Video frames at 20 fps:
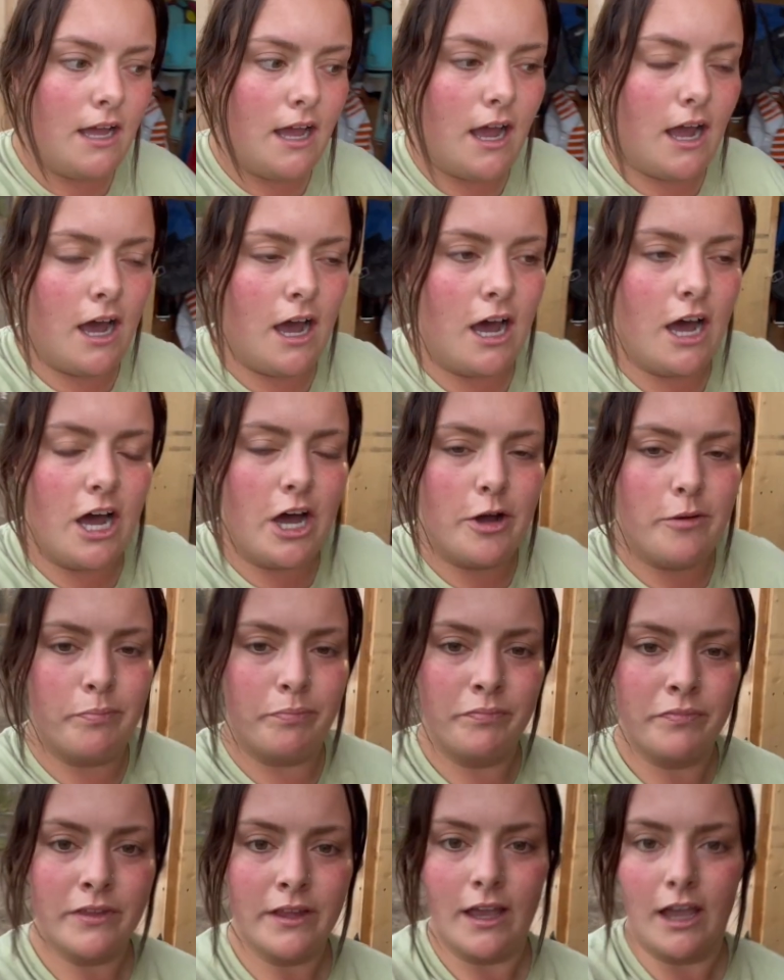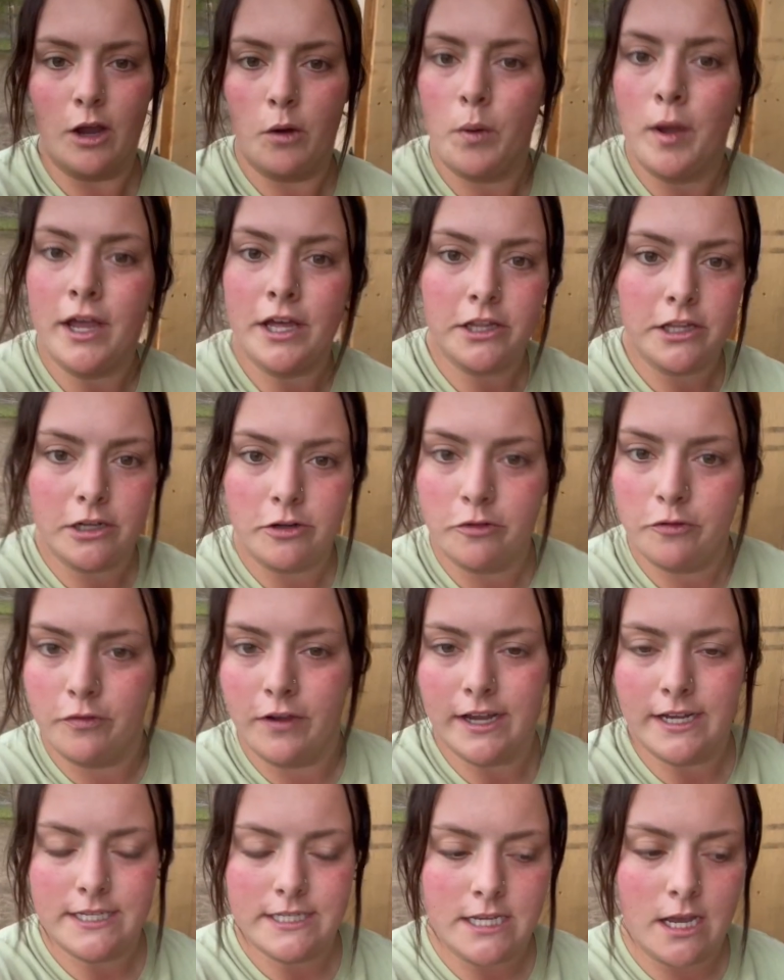A quick little
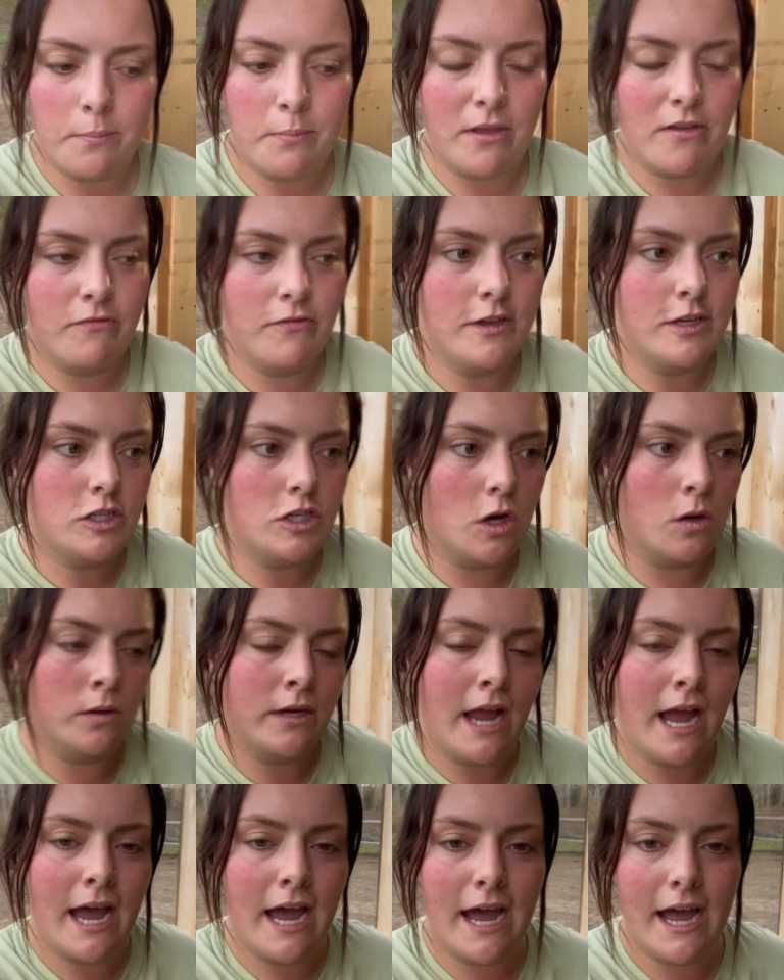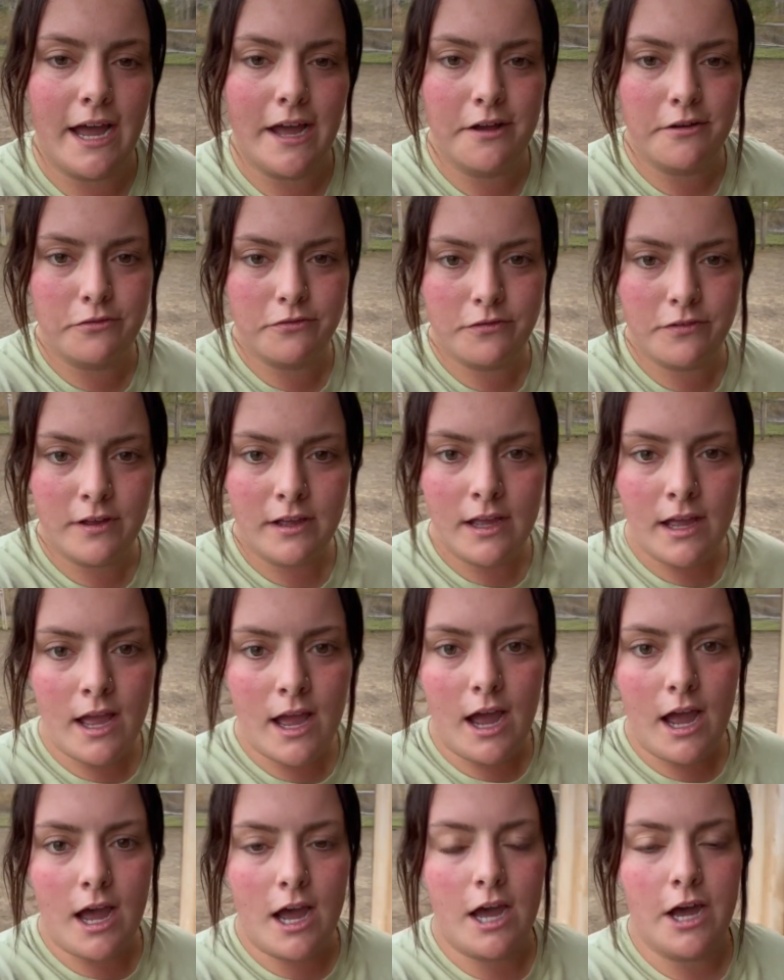fix up if you don't have
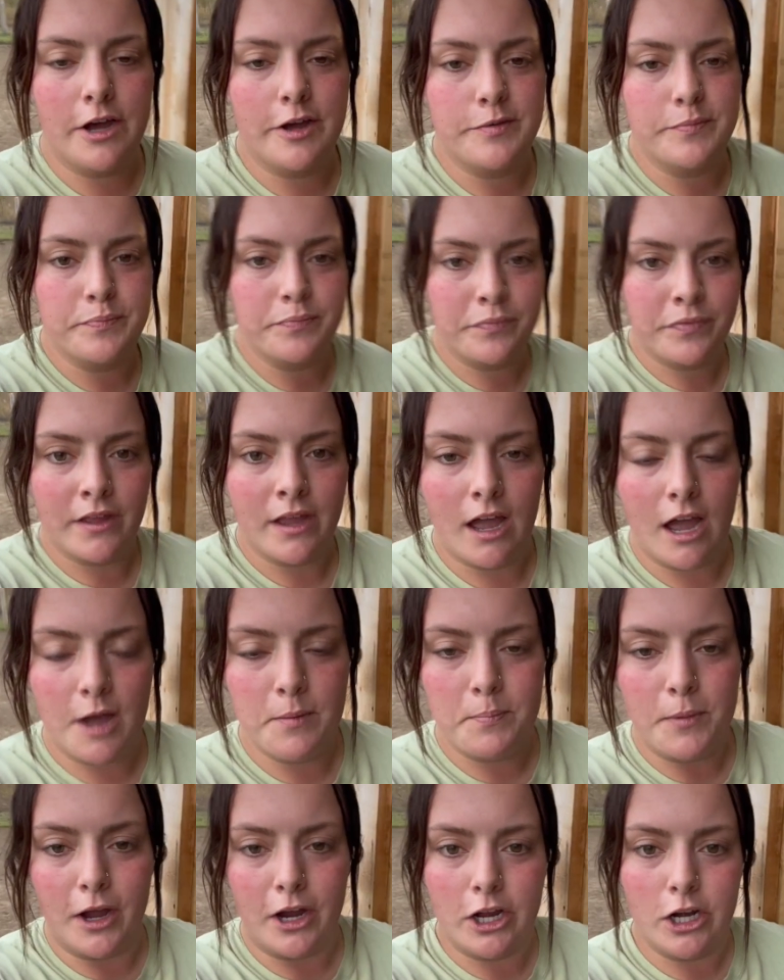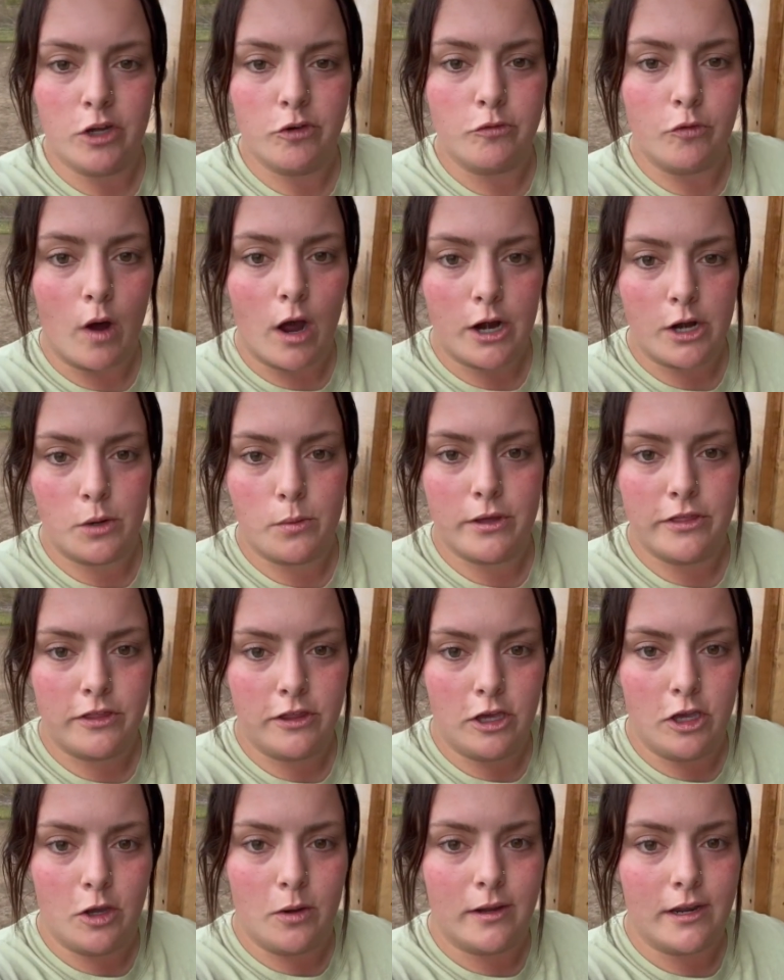a bucket of water with
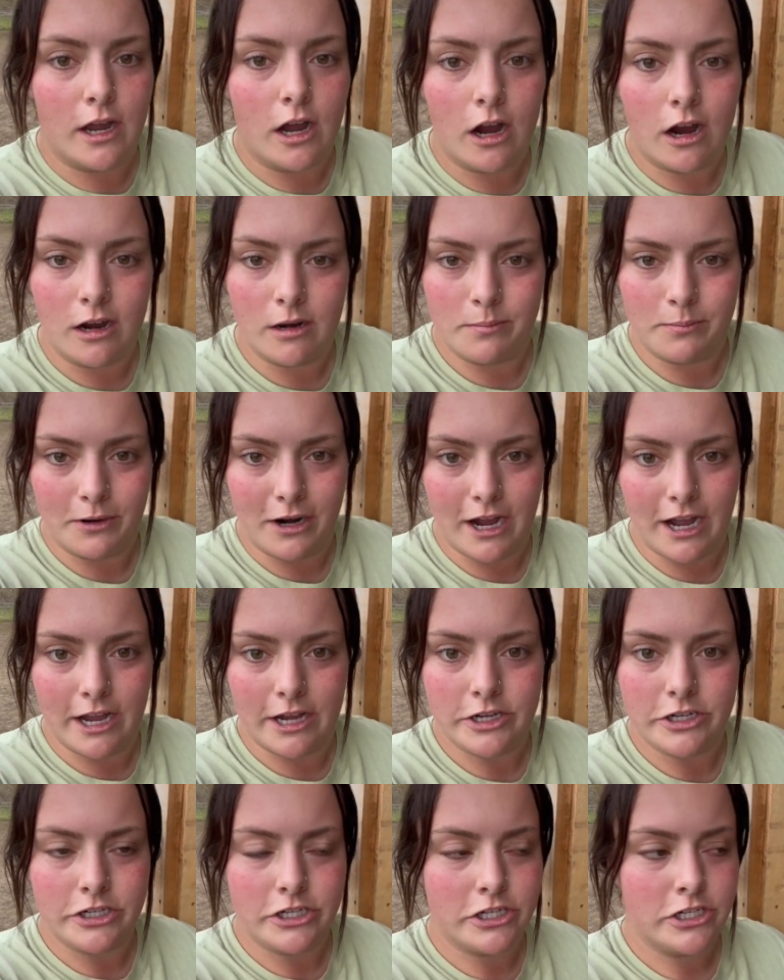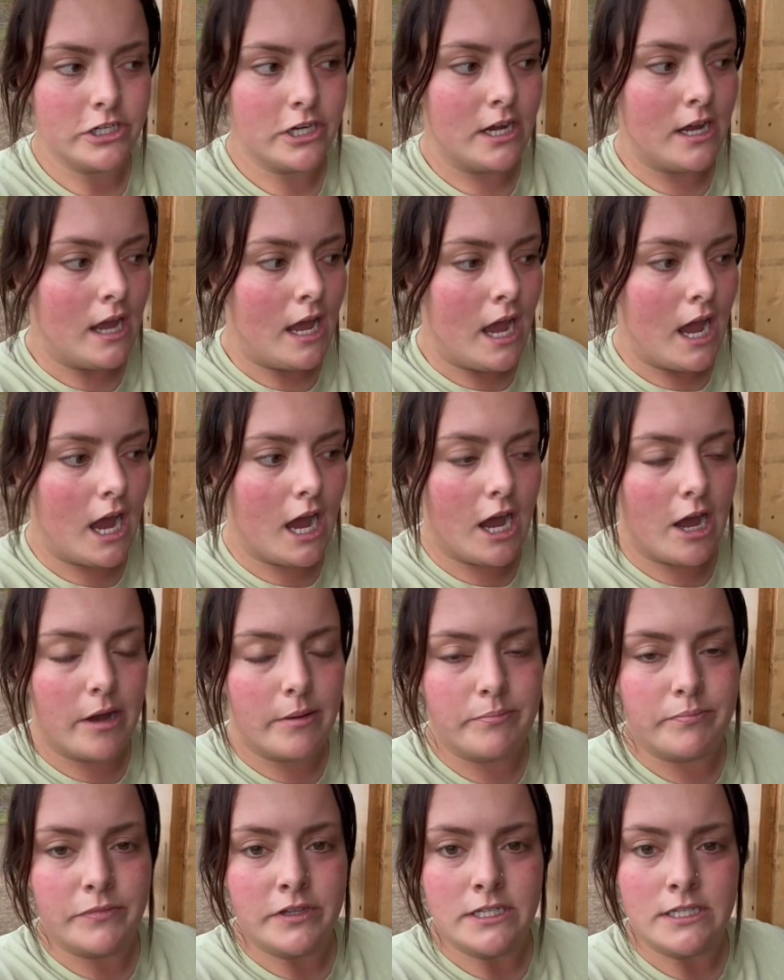you and a hard brush,
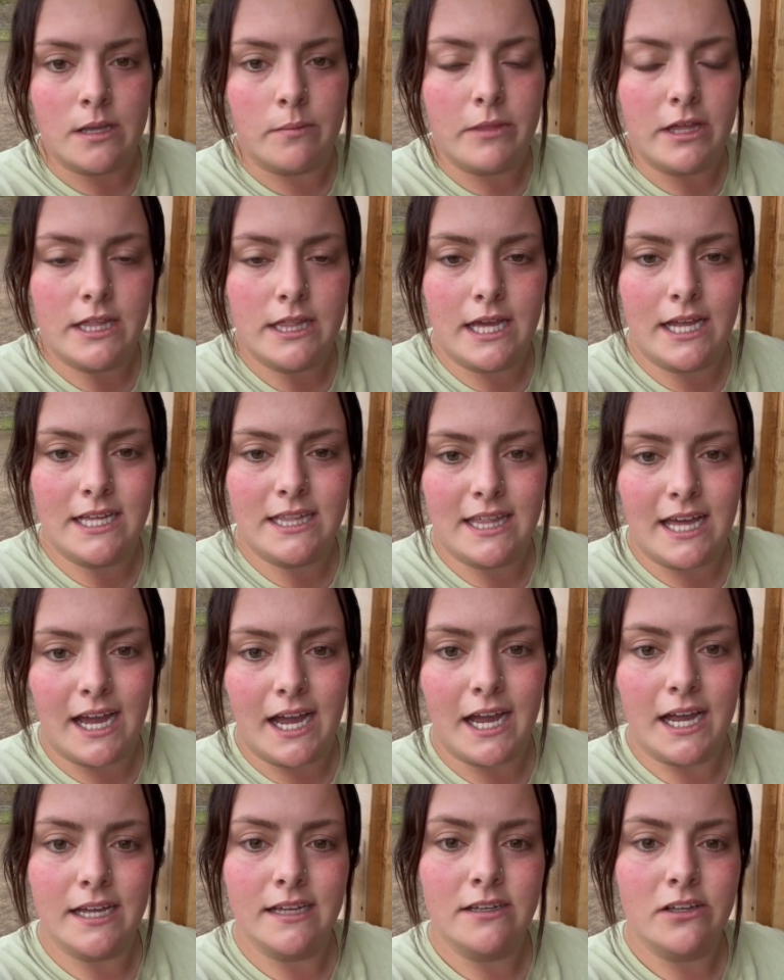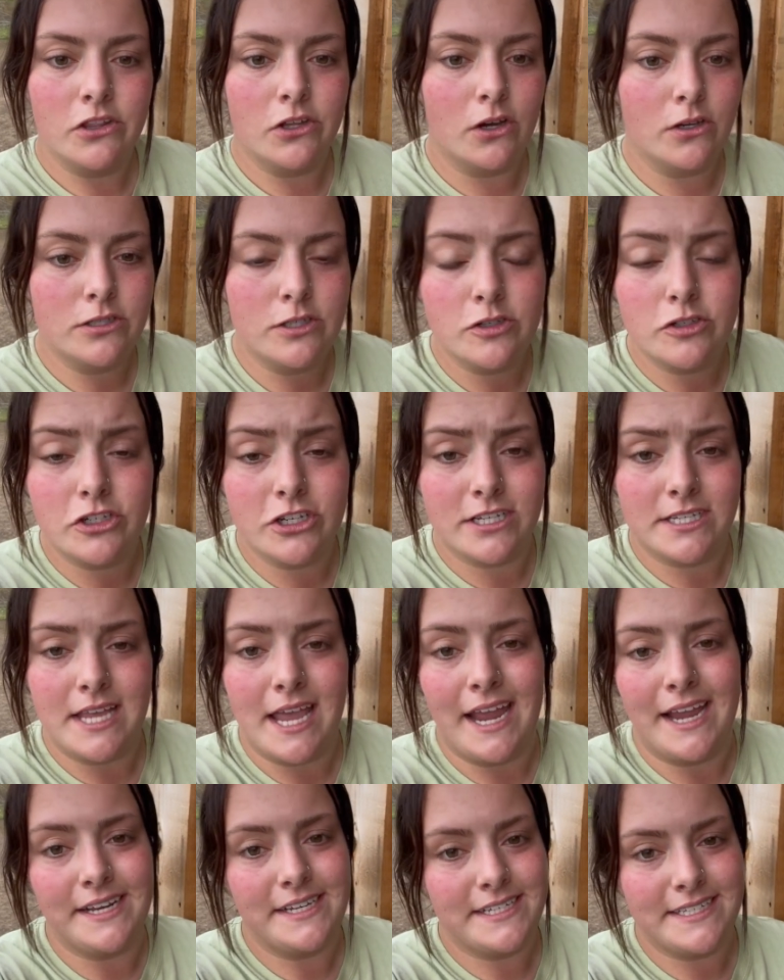something like that. They're also just
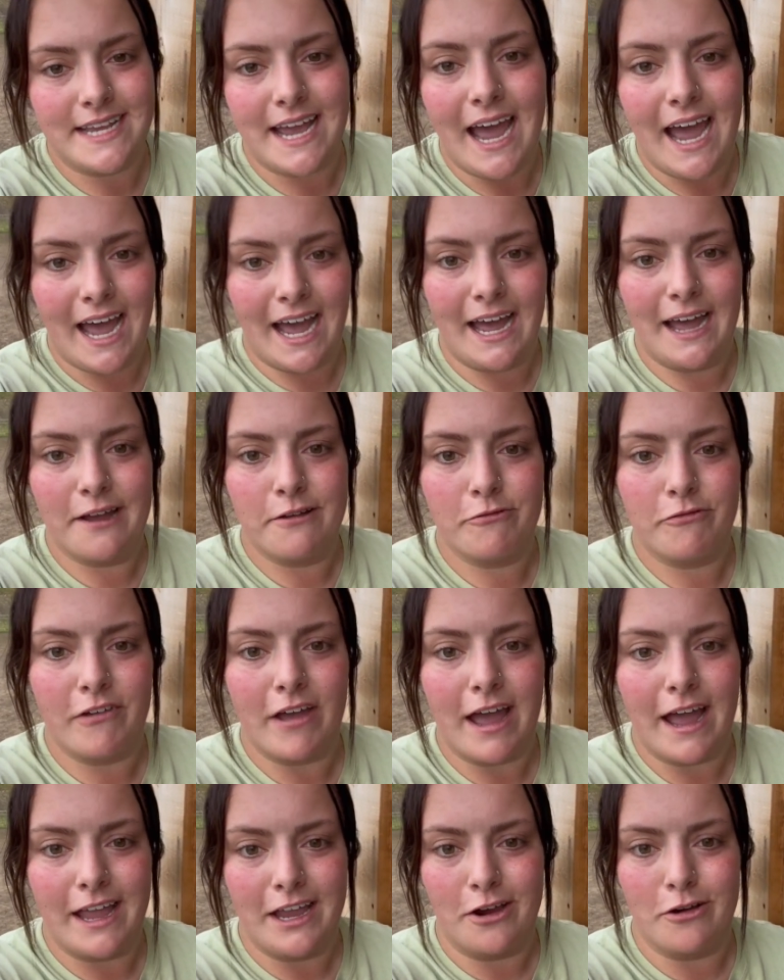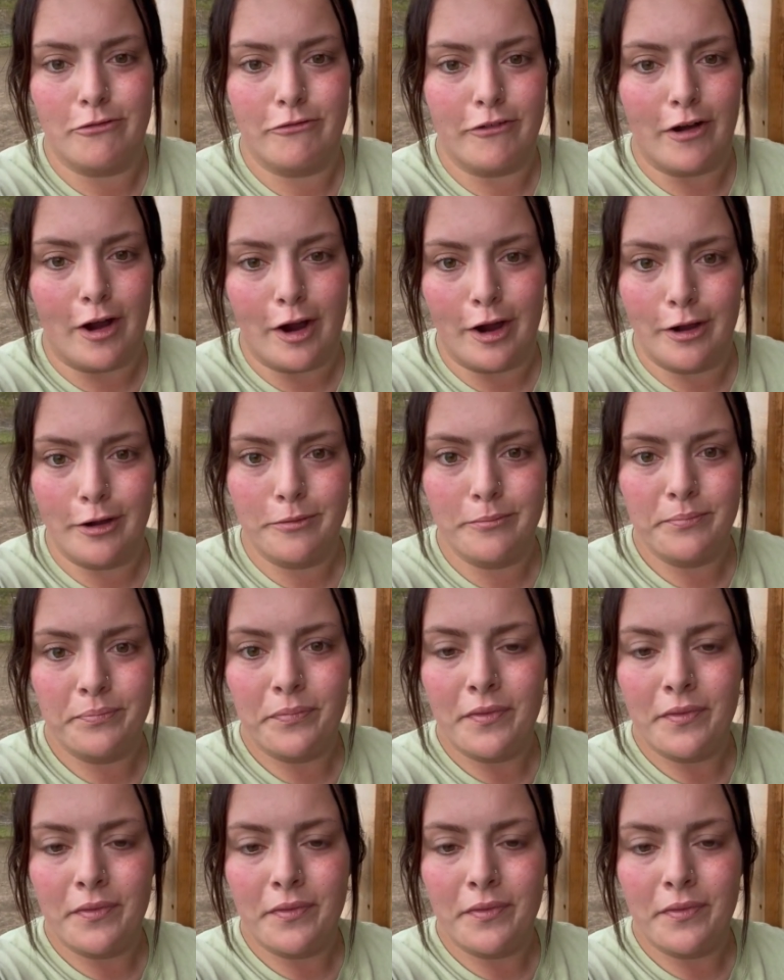handy to have at your farm,